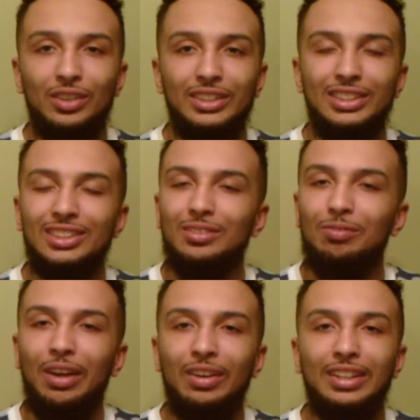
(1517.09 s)
He's just
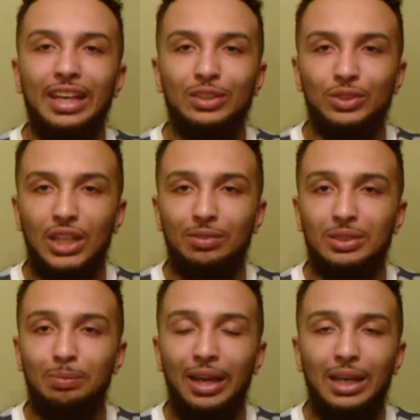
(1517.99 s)
very dangerous off his
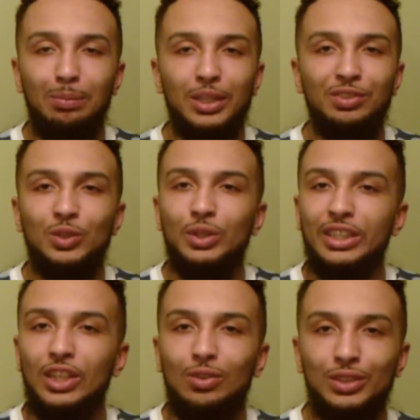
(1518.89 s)
back, but if you
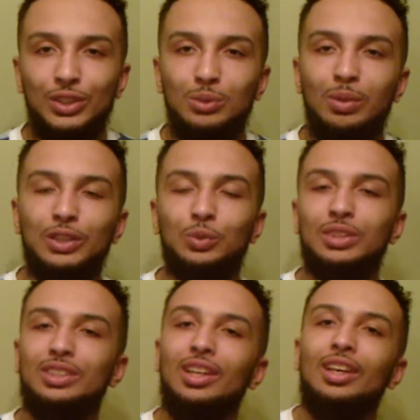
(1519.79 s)
lean over too much
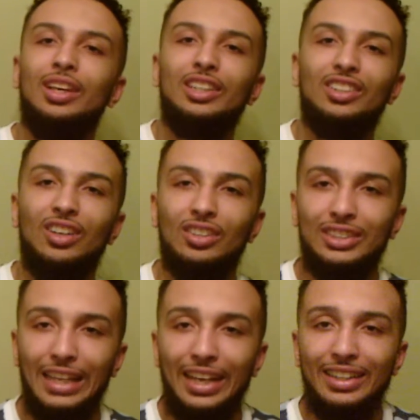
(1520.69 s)
when you're out
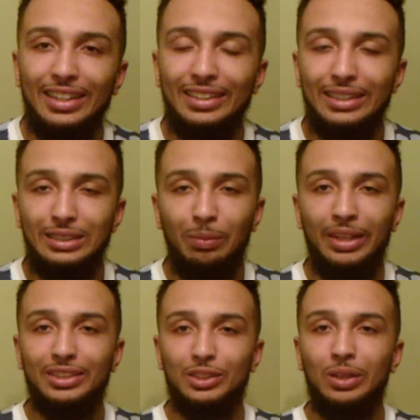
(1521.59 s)
standing, he
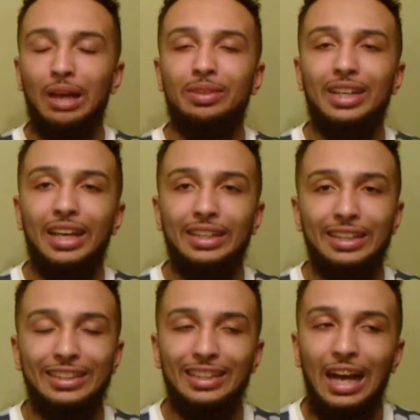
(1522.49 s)
might just grab your neck
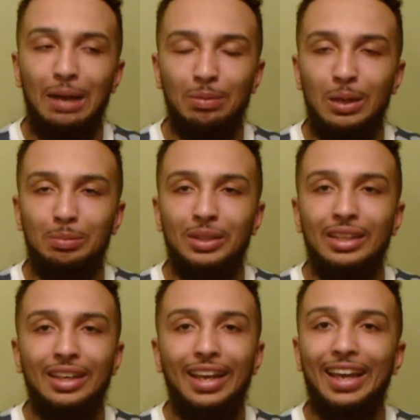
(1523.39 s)
and hop up
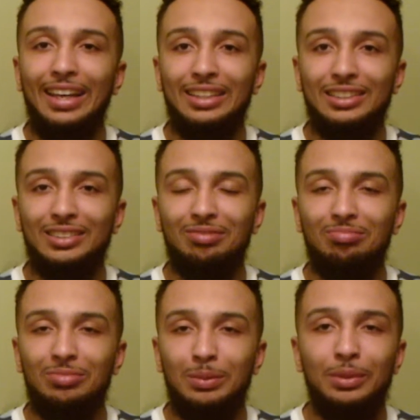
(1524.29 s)
and
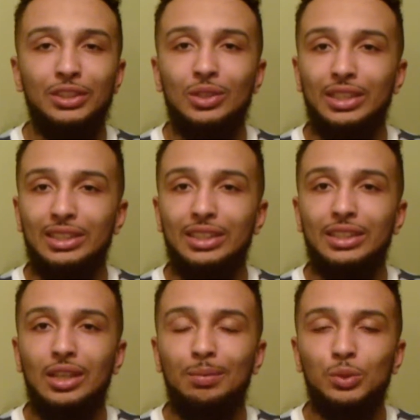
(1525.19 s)
submit you like he
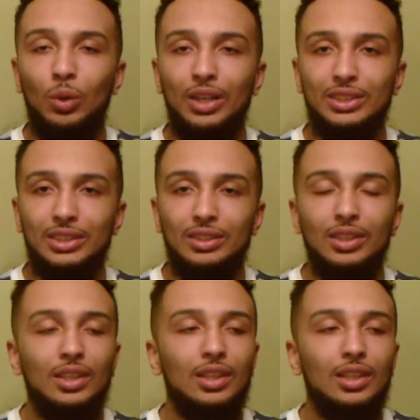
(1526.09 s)
did Cub Swanson.